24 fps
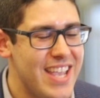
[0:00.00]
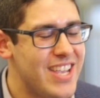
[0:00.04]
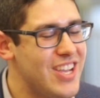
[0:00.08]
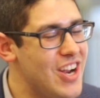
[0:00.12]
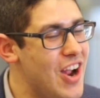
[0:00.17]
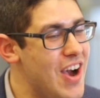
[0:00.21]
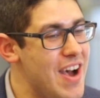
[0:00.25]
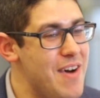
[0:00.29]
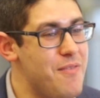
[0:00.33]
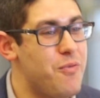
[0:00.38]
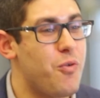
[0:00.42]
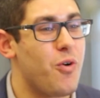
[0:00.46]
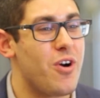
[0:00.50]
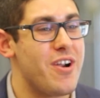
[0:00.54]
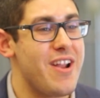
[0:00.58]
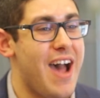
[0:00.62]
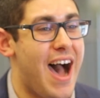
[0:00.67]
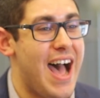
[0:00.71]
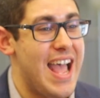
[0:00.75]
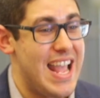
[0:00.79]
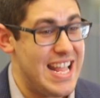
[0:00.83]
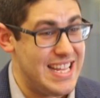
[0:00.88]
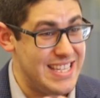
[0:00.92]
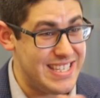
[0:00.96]
You know, if we're
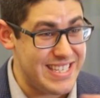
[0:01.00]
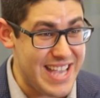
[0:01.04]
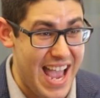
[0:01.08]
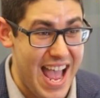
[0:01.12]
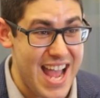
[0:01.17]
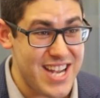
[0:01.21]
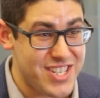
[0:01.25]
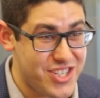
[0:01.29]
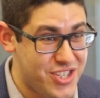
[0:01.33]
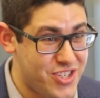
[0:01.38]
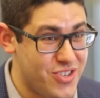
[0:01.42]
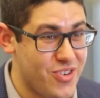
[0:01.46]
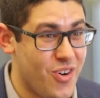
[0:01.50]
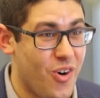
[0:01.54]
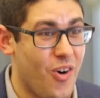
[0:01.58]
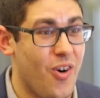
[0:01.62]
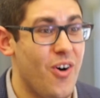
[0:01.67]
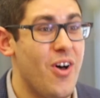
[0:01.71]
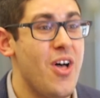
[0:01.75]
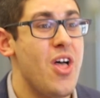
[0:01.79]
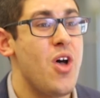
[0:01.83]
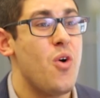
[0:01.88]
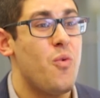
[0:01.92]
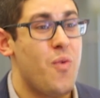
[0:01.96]
not
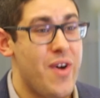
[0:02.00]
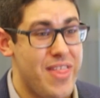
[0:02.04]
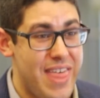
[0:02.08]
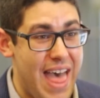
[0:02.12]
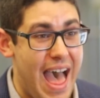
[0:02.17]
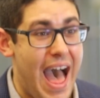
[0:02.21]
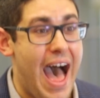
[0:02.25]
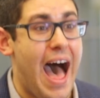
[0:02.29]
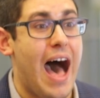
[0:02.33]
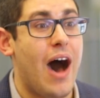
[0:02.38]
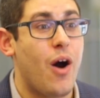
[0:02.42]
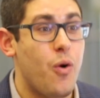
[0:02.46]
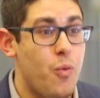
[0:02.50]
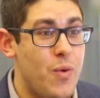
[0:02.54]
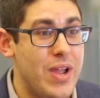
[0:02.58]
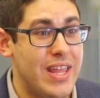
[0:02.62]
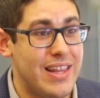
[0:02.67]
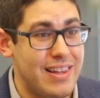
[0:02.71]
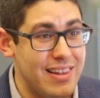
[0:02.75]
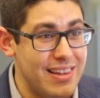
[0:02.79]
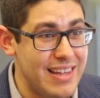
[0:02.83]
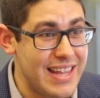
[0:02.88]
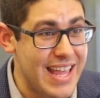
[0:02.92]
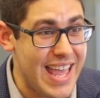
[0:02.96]
intentional with how
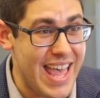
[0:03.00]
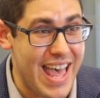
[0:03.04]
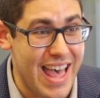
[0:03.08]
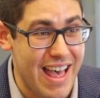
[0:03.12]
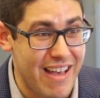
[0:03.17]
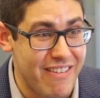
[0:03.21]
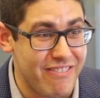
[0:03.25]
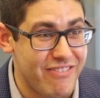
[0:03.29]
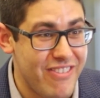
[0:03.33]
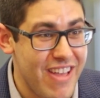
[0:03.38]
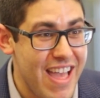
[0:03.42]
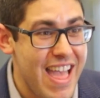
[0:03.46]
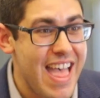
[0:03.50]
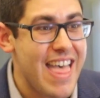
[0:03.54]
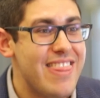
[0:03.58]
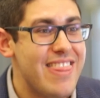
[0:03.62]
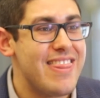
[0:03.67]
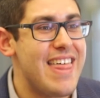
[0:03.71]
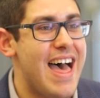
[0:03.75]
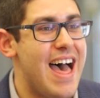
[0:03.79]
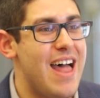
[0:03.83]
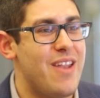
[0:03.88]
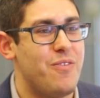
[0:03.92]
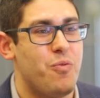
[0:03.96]
we live,
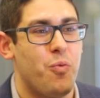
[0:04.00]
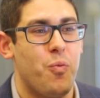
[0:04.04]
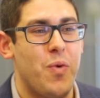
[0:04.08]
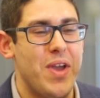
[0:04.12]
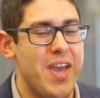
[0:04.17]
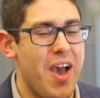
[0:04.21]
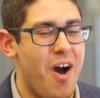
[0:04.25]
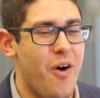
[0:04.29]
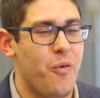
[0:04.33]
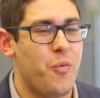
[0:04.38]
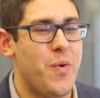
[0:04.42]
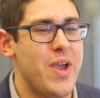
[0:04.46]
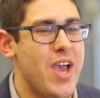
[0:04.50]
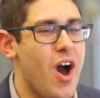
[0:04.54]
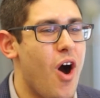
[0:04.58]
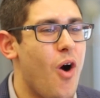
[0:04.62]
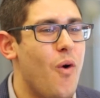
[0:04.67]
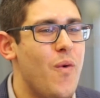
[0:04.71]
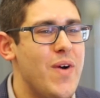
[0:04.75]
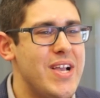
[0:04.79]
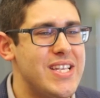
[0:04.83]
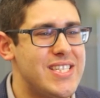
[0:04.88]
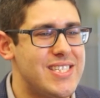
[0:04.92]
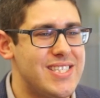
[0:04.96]
then we
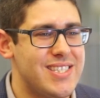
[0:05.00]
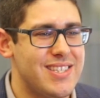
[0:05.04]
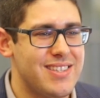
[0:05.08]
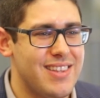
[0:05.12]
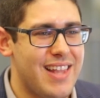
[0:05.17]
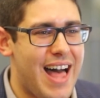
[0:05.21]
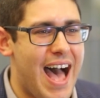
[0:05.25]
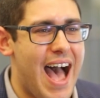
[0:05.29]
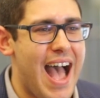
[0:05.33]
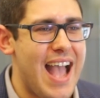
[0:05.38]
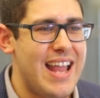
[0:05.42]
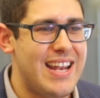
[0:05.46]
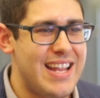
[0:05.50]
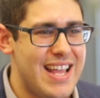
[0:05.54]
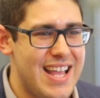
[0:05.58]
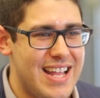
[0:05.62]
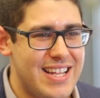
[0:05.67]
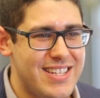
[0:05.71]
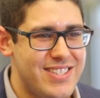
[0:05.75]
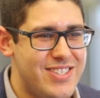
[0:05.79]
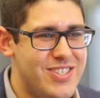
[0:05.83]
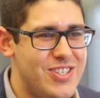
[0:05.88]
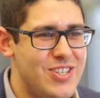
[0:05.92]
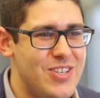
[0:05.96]
always slide
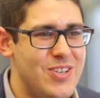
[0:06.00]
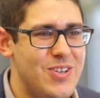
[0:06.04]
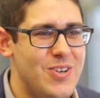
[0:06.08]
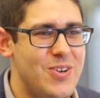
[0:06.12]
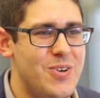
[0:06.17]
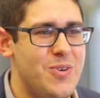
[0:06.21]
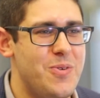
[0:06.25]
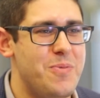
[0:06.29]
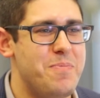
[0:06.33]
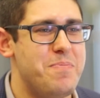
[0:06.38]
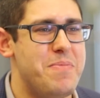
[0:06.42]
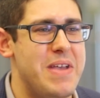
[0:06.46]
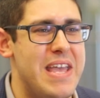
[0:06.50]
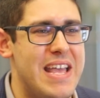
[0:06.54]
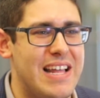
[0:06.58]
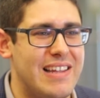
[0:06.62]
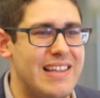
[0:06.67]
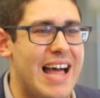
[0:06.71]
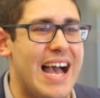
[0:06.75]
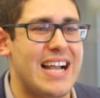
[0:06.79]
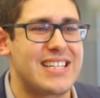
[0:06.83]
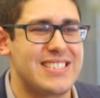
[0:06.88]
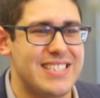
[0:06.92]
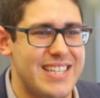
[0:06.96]
into being
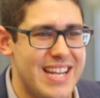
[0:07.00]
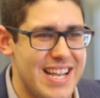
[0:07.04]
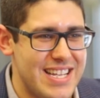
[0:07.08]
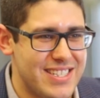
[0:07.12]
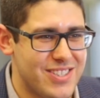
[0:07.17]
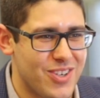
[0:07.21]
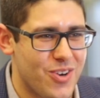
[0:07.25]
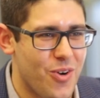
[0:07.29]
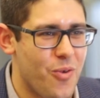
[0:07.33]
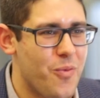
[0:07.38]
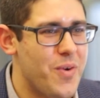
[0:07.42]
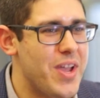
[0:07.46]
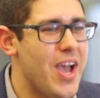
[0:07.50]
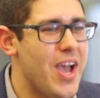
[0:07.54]
lackadaisical.